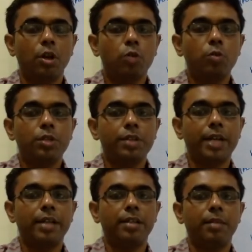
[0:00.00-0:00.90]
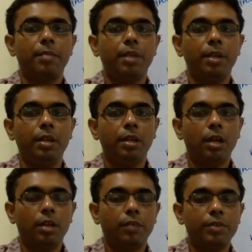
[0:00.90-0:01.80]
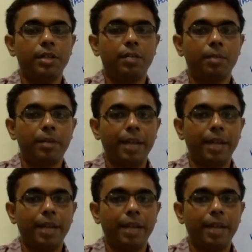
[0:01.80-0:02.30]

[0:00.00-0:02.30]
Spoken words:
to reside in the memory and the physical memory